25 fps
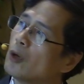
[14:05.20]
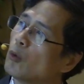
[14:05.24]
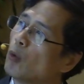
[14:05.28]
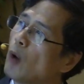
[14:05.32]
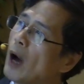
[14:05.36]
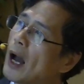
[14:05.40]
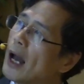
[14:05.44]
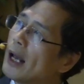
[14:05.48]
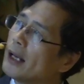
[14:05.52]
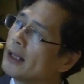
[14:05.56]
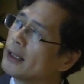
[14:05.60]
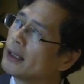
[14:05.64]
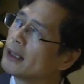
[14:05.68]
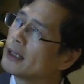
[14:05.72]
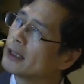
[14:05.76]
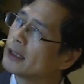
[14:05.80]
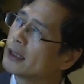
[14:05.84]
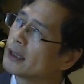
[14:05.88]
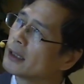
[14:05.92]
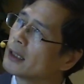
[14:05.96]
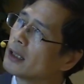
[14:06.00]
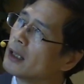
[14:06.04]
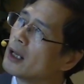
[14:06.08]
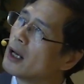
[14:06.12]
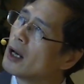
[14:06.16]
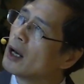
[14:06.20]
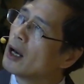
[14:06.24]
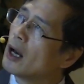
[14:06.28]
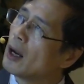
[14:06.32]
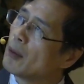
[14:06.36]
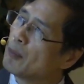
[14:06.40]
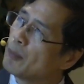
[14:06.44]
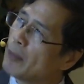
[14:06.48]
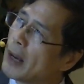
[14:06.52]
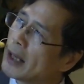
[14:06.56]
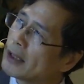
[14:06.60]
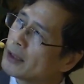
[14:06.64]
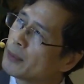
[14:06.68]
One is
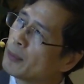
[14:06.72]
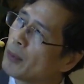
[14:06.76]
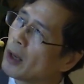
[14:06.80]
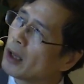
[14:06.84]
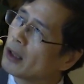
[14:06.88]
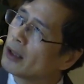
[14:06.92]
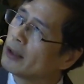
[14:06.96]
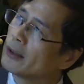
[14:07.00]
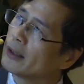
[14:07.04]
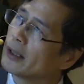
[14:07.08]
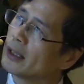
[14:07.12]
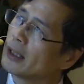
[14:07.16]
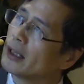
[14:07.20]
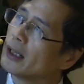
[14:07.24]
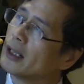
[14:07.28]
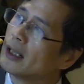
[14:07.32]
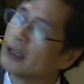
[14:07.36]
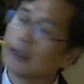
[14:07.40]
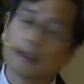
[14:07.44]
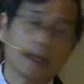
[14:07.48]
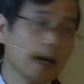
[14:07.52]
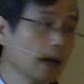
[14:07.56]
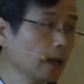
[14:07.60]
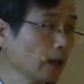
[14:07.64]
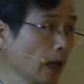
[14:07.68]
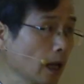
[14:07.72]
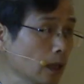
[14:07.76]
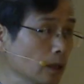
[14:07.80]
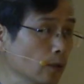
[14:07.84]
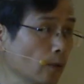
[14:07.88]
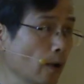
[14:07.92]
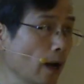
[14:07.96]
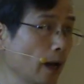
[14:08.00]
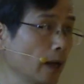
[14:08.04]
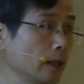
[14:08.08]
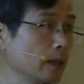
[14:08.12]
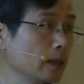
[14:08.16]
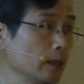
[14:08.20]
mass mercury. The another
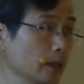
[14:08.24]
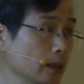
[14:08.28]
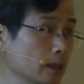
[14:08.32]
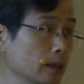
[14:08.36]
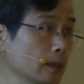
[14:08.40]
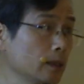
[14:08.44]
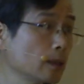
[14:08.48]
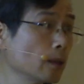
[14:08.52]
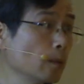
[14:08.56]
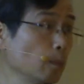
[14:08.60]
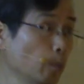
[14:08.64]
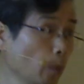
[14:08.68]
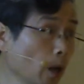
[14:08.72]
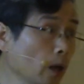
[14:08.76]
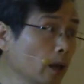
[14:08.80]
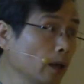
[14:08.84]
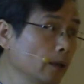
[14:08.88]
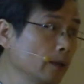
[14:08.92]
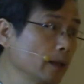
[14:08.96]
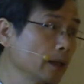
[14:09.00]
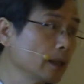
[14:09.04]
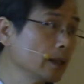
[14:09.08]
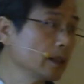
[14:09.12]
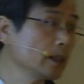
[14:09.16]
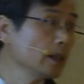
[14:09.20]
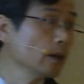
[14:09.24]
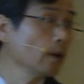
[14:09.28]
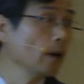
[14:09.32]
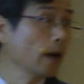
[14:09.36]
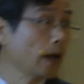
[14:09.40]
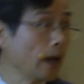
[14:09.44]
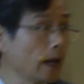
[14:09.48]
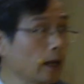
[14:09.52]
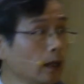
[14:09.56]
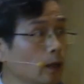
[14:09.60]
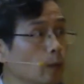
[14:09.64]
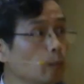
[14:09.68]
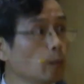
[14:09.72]
one is mercury,
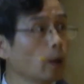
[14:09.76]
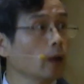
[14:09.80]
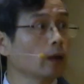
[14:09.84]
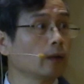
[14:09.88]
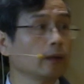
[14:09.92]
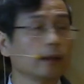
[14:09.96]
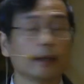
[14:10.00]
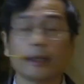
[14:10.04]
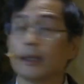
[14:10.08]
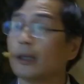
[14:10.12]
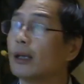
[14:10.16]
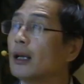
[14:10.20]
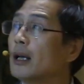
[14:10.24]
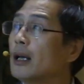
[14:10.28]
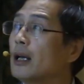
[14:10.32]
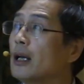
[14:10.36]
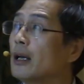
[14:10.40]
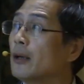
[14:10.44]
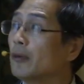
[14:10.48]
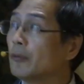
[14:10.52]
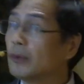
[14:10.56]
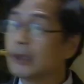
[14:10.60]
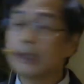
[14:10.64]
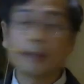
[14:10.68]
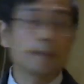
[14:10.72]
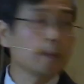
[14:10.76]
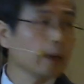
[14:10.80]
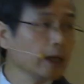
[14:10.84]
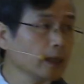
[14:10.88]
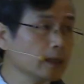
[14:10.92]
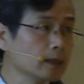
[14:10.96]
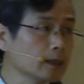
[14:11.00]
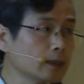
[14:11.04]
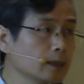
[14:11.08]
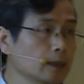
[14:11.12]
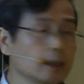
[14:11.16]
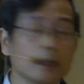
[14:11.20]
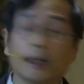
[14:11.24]
inorganic mercury, which
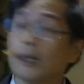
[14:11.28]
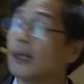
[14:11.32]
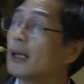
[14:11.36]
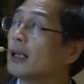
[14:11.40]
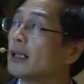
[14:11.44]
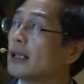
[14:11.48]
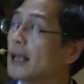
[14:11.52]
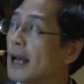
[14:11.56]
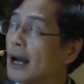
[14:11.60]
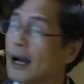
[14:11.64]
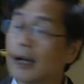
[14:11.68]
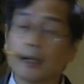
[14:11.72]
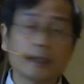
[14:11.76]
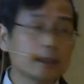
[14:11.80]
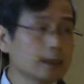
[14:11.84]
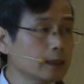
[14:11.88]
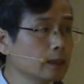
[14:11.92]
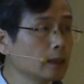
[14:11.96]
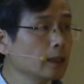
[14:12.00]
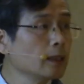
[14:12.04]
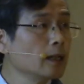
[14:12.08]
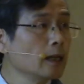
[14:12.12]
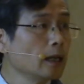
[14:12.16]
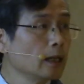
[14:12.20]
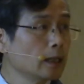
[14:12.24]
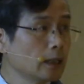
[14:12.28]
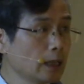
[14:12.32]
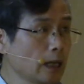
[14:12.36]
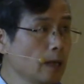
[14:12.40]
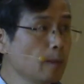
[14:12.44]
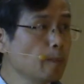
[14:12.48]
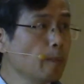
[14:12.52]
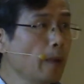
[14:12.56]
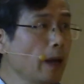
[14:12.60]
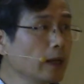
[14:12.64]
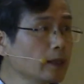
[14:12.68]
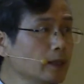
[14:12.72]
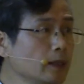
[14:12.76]
means there's
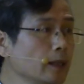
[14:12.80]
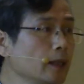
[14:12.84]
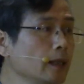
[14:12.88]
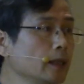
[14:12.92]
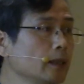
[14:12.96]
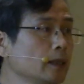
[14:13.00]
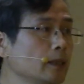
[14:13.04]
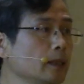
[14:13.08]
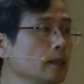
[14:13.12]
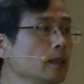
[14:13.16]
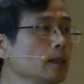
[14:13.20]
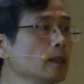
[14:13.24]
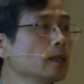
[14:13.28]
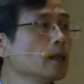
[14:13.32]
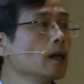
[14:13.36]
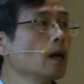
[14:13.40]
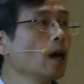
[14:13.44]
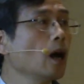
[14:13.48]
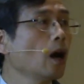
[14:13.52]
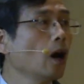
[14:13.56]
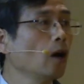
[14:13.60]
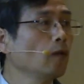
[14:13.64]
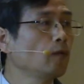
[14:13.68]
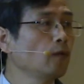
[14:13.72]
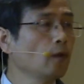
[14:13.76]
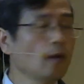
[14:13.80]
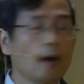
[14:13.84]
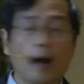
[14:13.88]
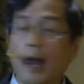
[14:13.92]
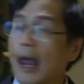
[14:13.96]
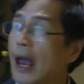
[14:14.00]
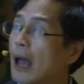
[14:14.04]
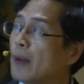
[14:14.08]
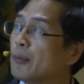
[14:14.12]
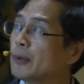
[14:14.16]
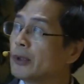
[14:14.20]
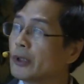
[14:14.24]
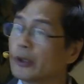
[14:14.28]
demethylation of
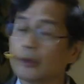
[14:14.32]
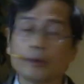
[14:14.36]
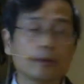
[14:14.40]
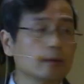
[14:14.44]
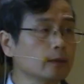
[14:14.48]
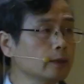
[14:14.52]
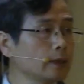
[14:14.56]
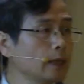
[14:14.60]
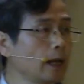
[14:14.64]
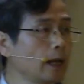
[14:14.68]
HepG2